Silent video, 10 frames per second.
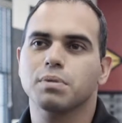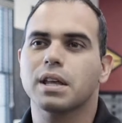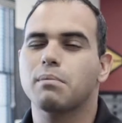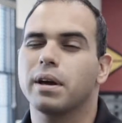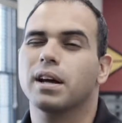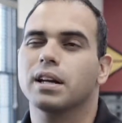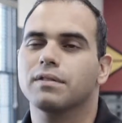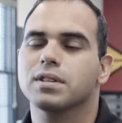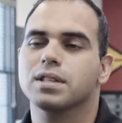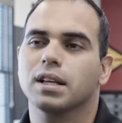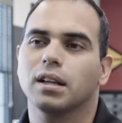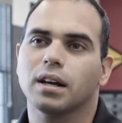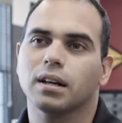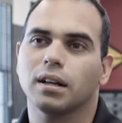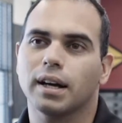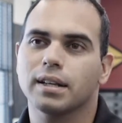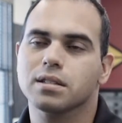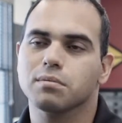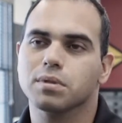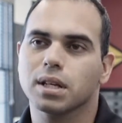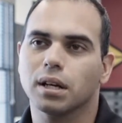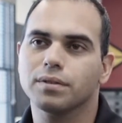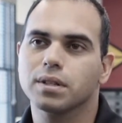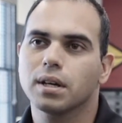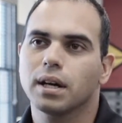but they may not even see a lot of clients themselves,